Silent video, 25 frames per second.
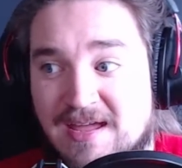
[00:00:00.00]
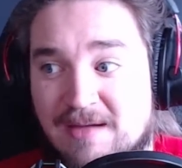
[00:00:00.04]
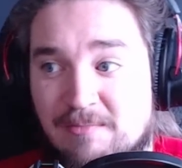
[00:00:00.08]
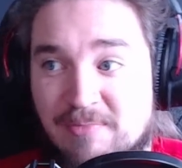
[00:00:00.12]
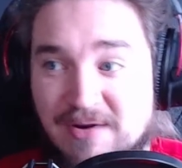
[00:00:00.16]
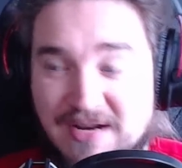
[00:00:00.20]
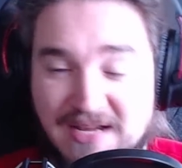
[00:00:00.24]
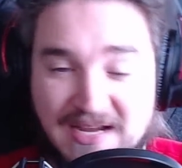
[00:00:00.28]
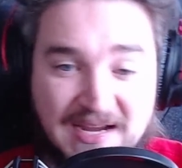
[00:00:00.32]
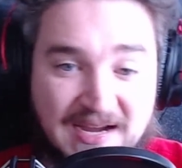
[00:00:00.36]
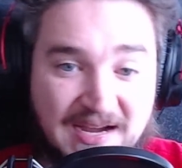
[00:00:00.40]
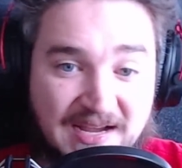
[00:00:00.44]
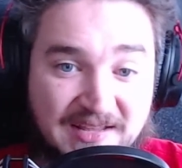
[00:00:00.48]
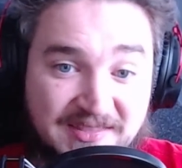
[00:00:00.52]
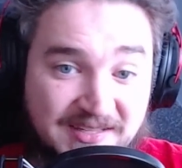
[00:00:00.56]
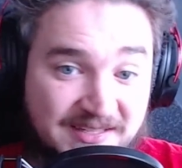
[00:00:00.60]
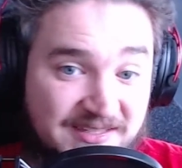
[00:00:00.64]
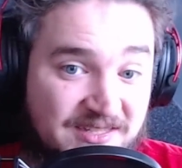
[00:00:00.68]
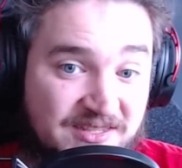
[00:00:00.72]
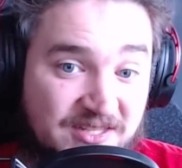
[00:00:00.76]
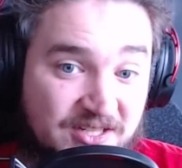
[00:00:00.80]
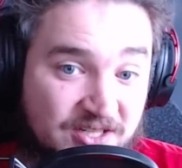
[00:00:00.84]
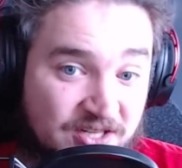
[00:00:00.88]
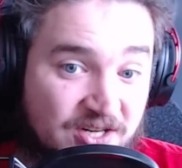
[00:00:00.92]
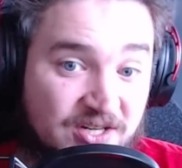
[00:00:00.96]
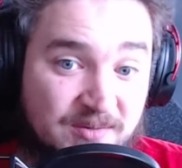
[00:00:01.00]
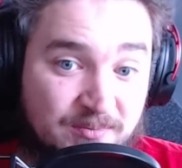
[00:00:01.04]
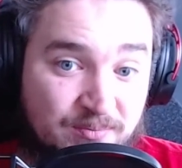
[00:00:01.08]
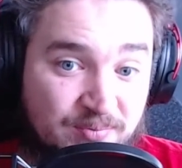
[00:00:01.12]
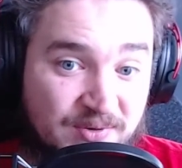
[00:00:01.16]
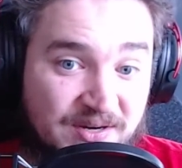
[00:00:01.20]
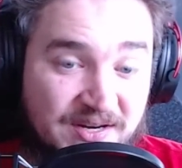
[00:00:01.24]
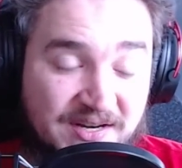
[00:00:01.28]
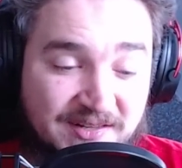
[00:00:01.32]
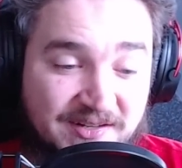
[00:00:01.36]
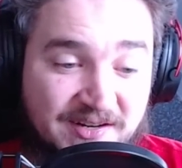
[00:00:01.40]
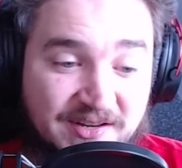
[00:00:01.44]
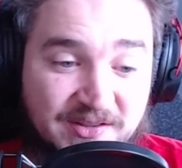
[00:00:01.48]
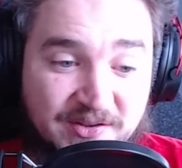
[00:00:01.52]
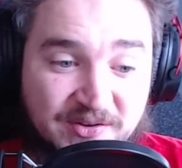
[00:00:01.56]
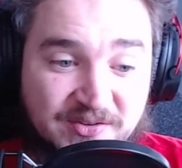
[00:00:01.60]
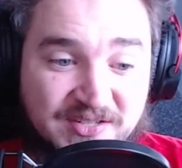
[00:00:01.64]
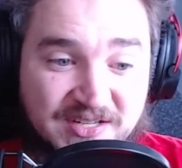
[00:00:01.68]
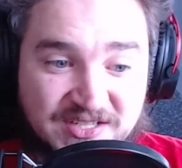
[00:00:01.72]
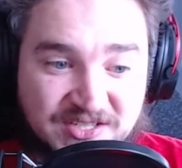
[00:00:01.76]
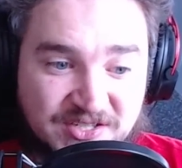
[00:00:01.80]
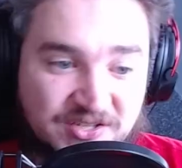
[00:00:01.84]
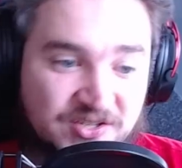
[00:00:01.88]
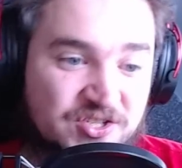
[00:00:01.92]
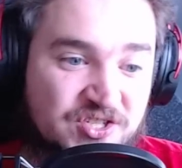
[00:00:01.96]
But I think that they're going to bring in a lot of those
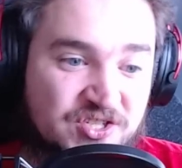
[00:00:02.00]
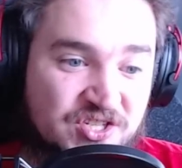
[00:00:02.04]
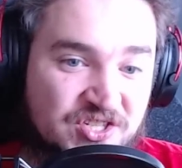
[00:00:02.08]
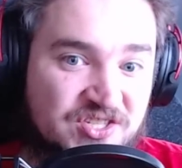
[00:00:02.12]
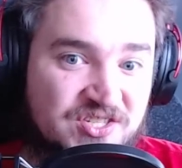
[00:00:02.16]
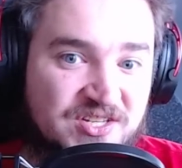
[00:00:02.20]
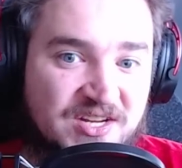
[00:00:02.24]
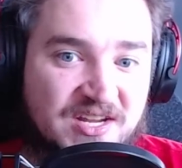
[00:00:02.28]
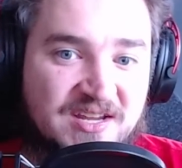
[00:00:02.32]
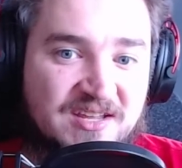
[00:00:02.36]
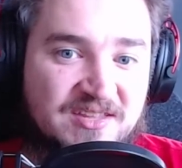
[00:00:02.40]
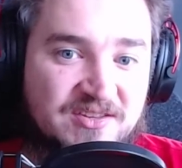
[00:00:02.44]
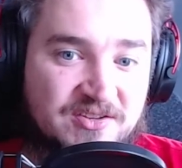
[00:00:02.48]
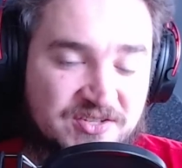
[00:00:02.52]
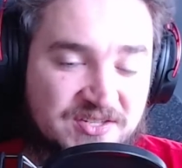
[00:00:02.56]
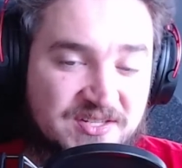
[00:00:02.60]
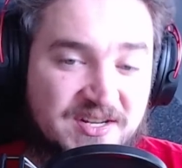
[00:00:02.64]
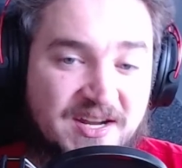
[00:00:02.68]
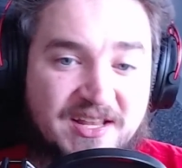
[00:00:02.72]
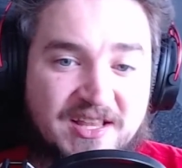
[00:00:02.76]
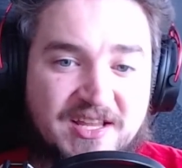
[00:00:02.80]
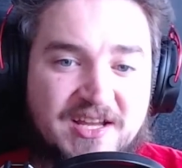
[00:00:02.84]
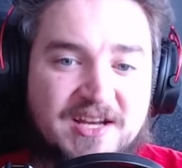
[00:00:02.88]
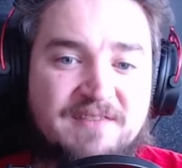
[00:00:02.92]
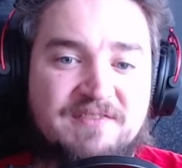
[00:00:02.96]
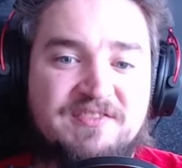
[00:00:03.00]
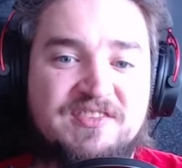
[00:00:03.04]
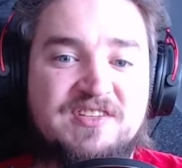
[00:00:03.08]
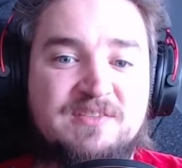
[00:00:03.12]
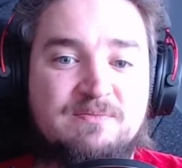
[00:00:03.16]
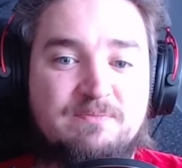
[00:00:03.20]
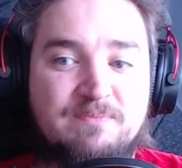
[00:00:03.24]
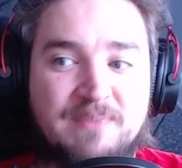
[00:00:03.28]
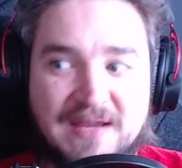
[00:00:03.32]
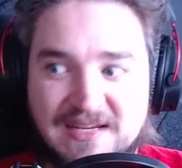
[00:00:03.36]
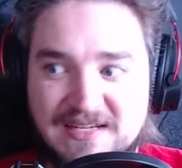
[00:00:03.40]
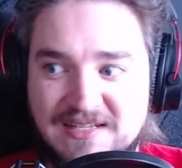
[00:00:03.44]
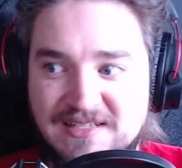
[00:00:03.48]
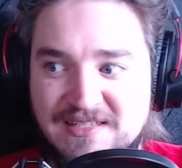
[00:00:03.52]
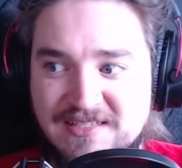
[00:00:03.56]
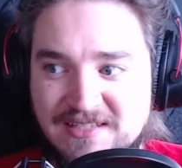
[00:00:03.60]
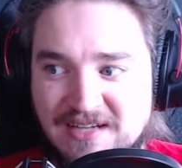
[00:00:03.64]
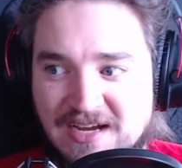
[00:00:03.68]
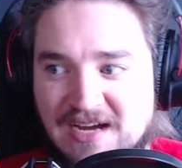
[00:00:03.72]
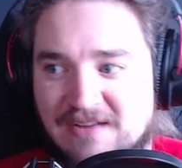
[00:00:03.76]
guys. So there's not a lot of space.